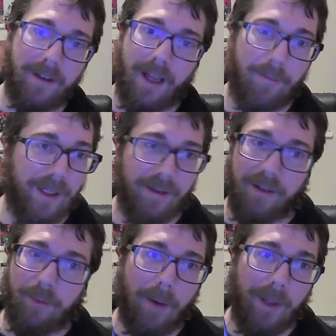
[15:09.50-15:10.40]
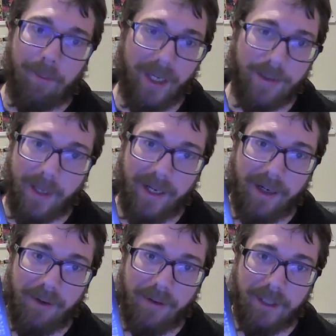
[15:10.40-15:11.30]
I mean, probably the best band I've
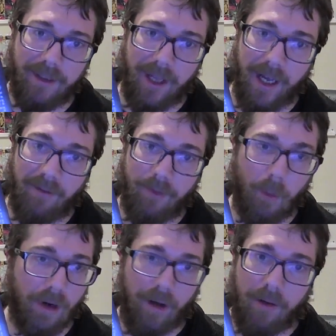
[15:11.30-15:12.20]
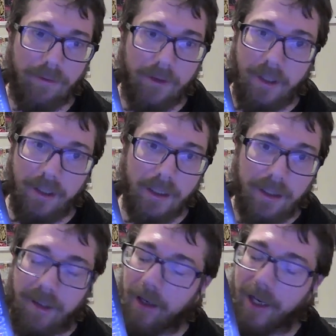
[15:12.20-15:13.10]
ever seen live. One of,
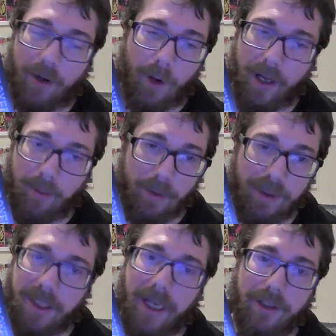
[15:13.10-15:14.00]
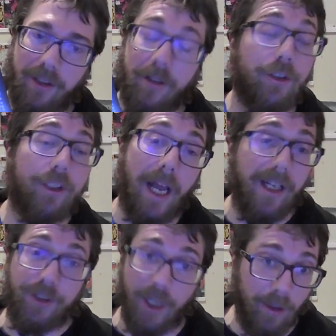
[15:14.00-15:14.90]
they're incredible. The
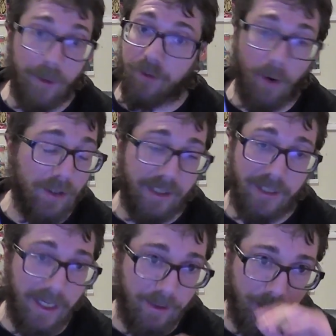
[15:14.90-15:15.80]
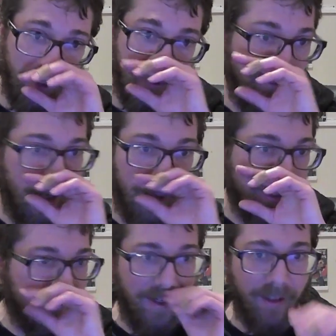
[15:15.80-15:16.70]
stage show, as far as the stage show. You might not be a
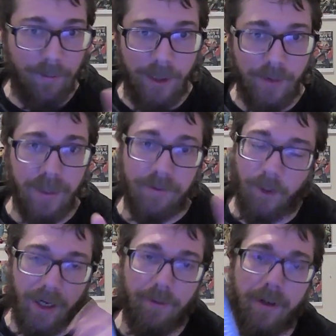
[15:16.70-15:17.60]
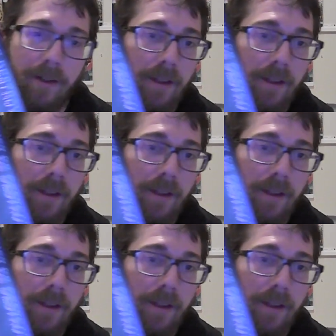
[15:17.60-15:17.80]
fan of the music, whatever.